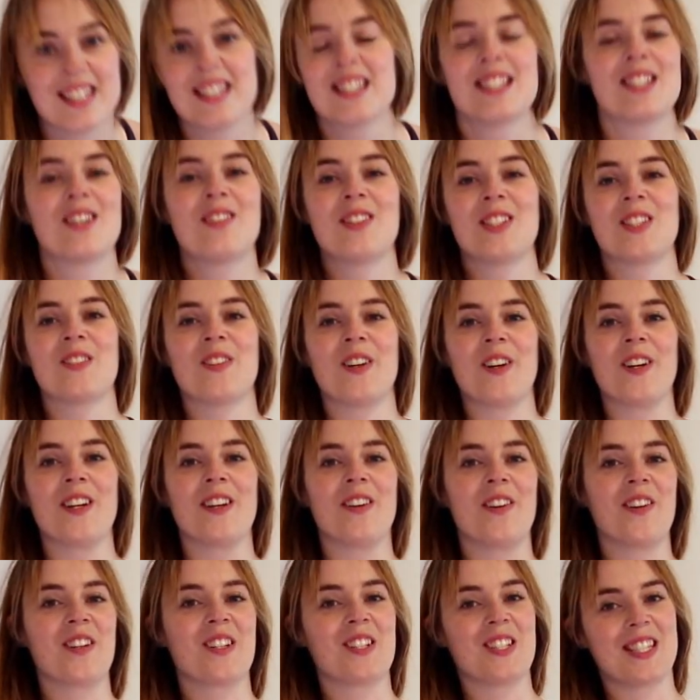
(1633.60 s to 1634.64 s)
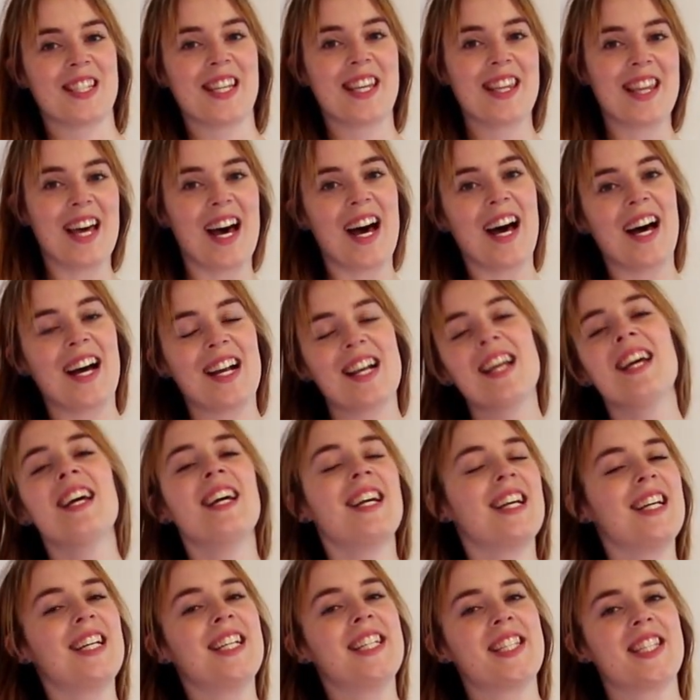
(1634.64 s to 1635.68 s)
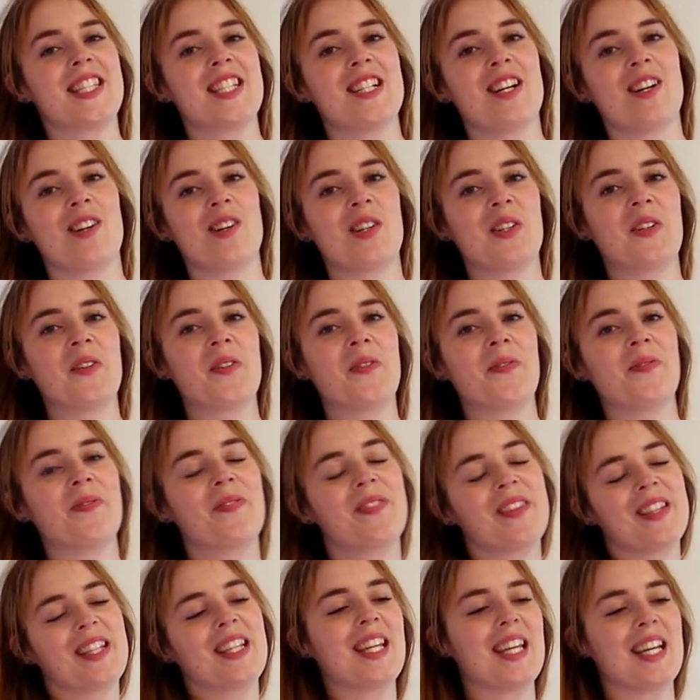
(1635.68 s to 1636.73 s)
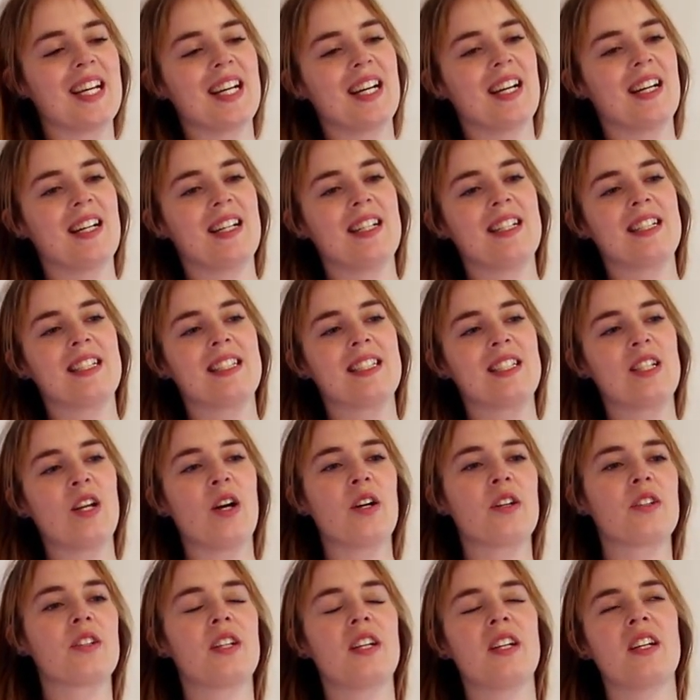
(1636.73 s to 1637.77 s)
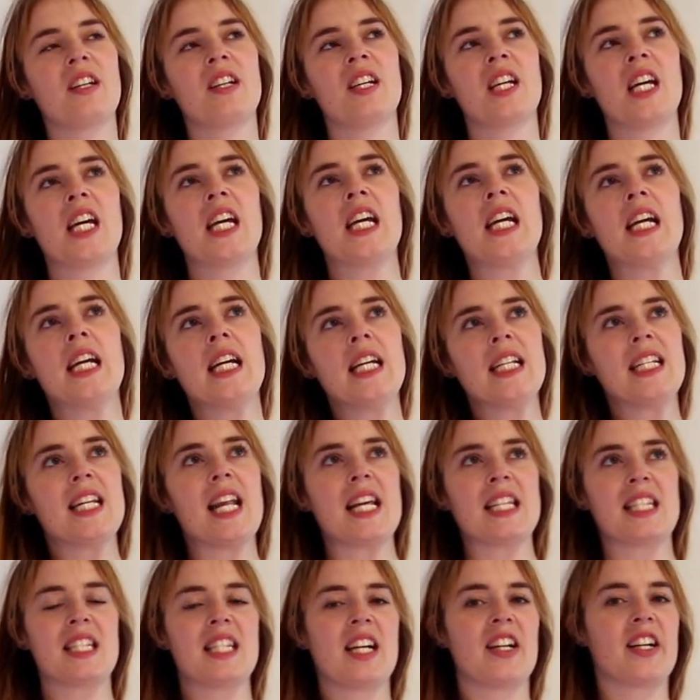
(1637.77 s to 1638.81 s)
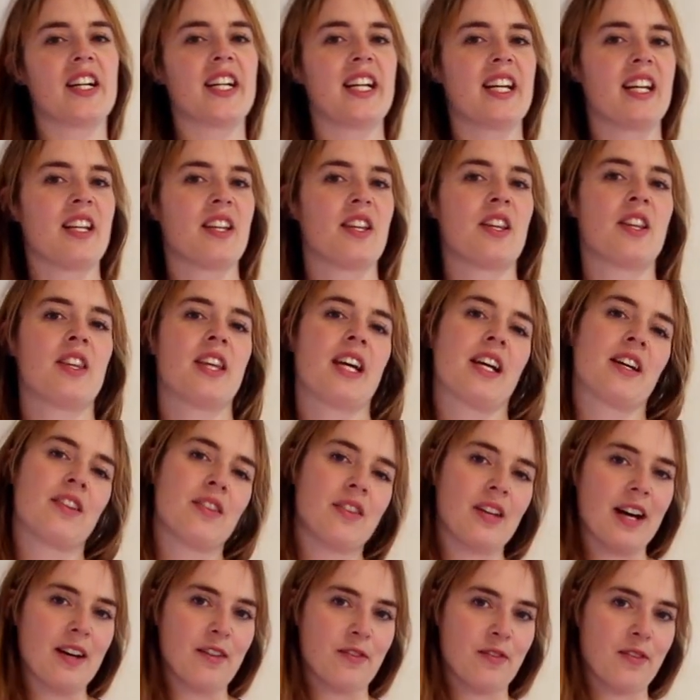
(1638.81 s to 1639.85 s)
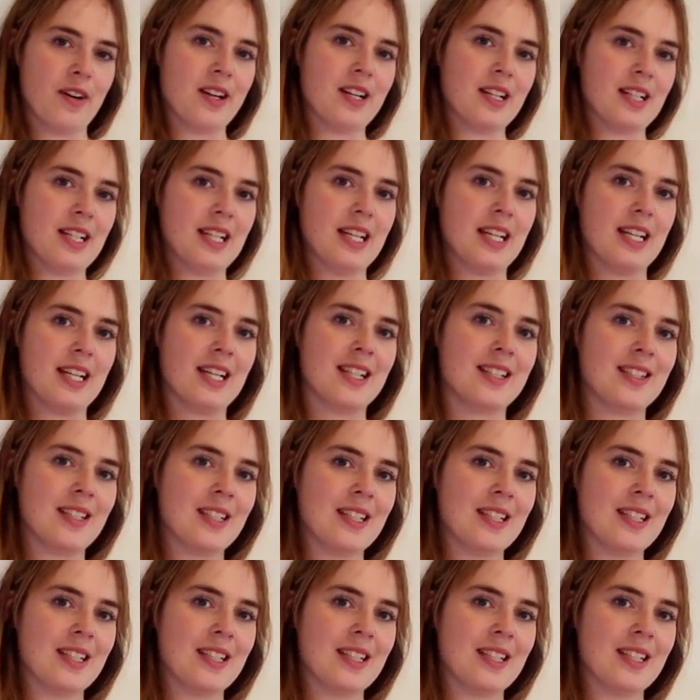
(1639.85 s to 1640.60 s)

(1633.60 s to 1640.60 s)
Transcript: and it's always very annoying to see that. So yeah, not necessarily thick thigh friendly.